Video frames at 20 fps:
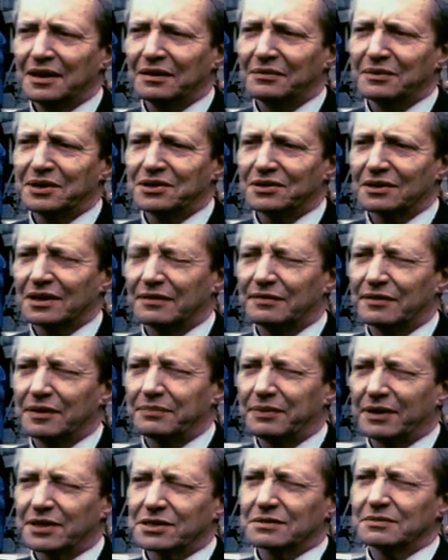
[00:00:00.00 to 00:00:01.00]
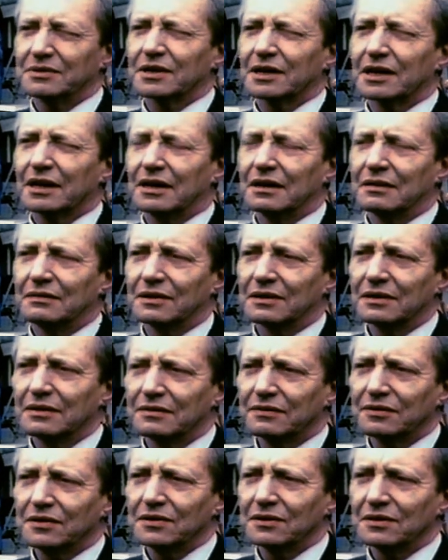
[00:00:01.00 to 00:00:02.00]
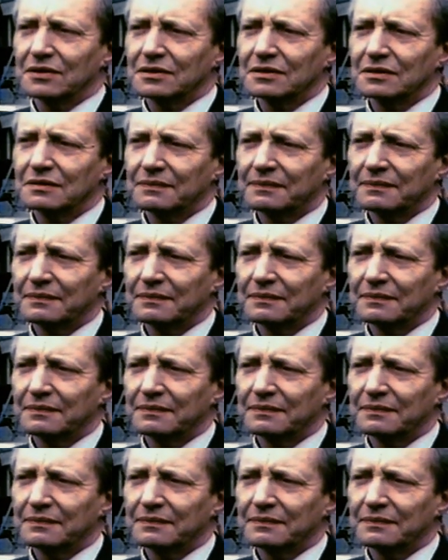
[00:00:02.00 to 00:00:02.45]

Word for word: And we took every possible care with it, of course.